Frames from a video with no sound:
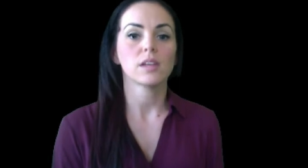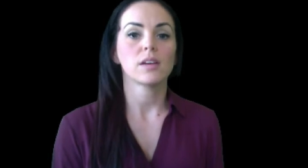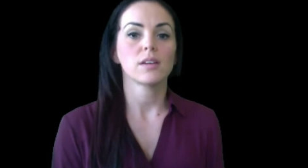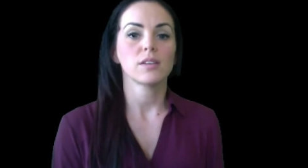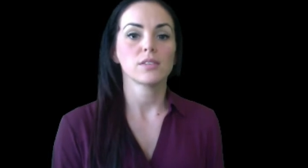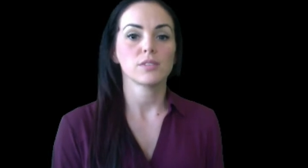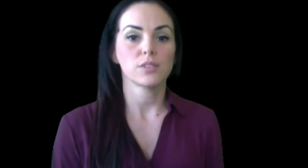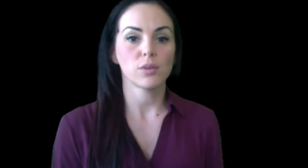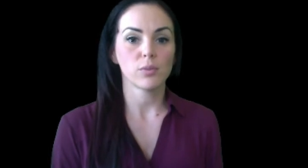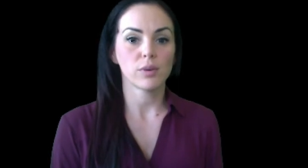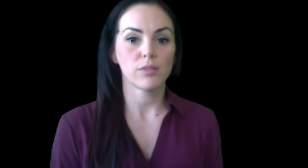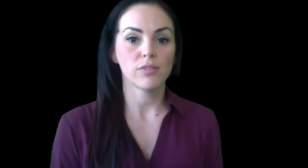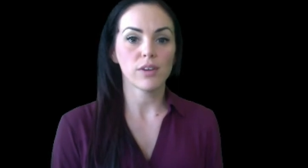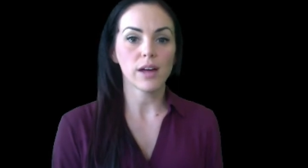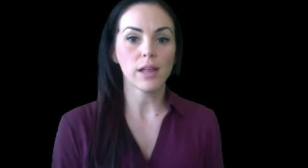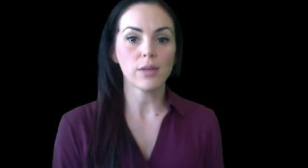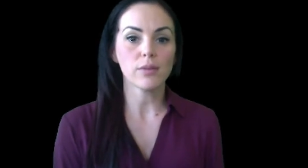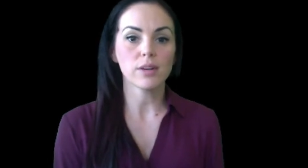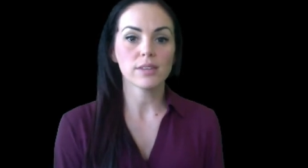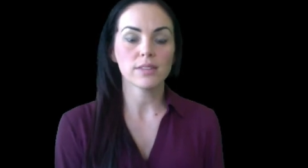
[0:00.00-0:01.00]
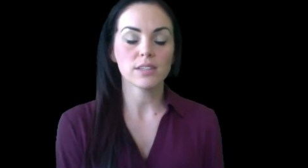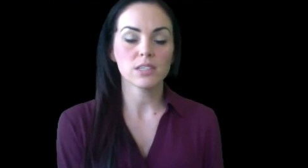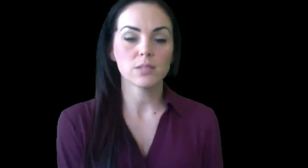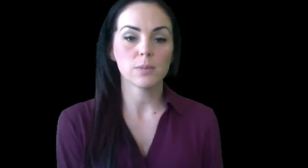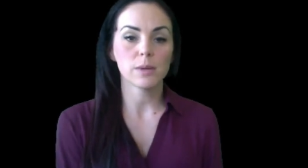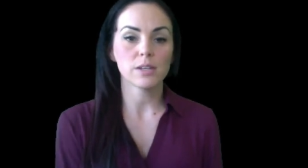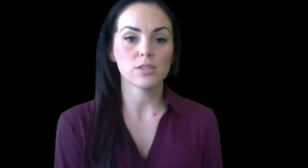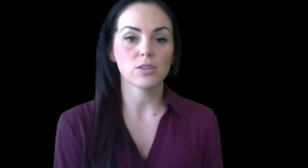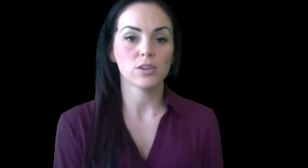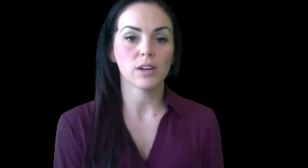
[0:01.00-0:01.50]
So when following the
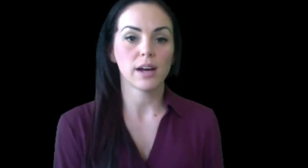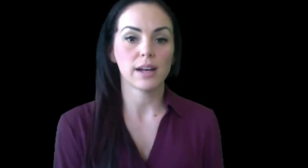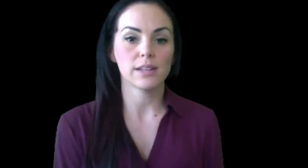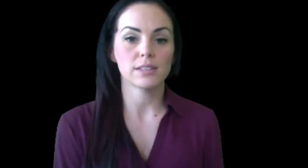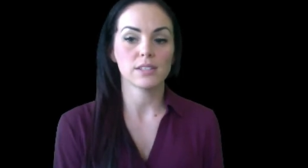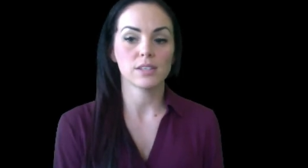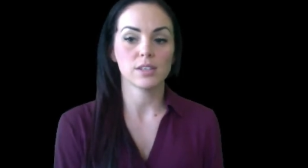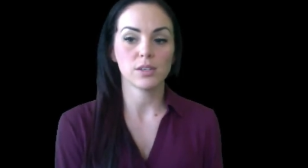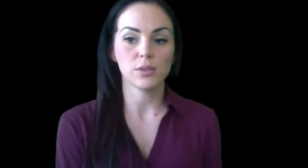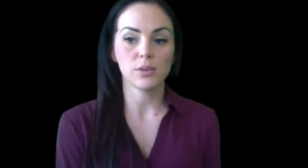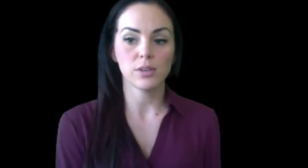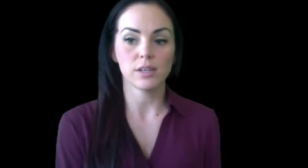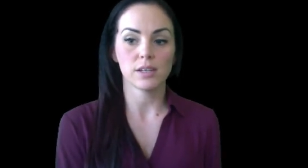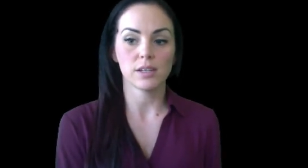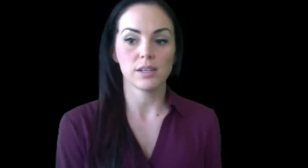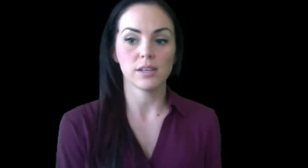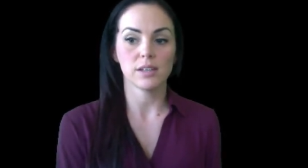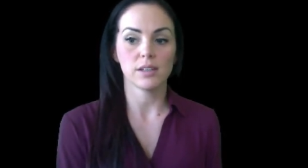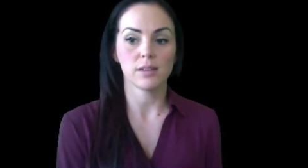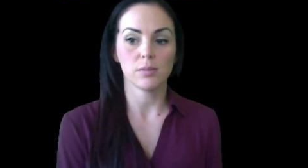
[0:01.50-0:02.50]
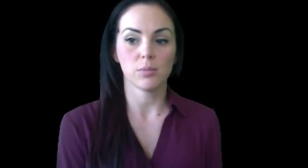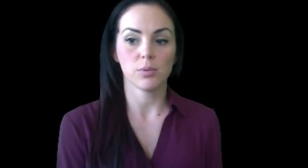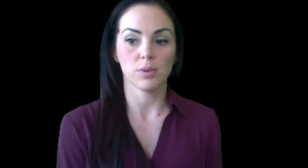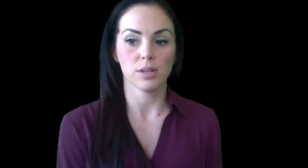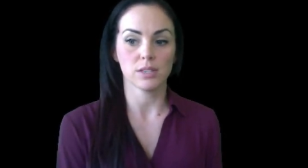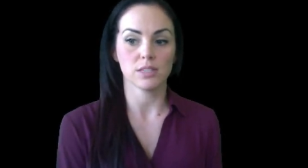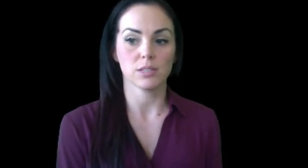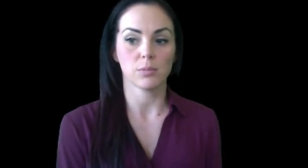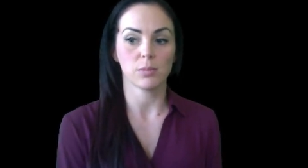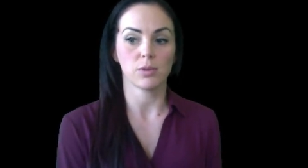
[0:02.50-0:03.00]
spatial contiguity
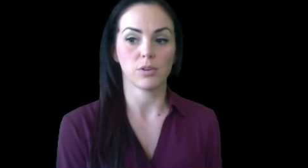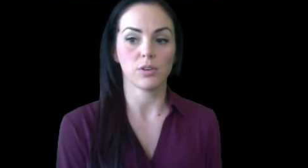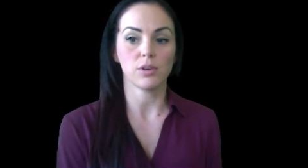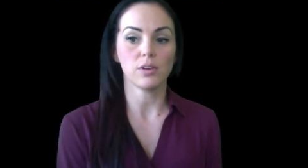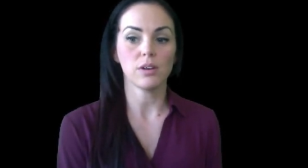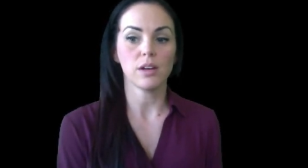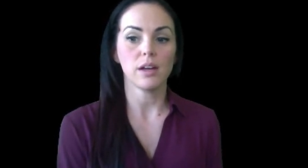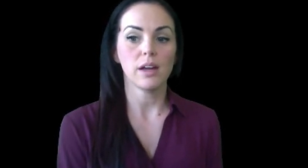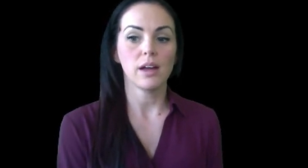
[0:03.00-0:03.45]
principle,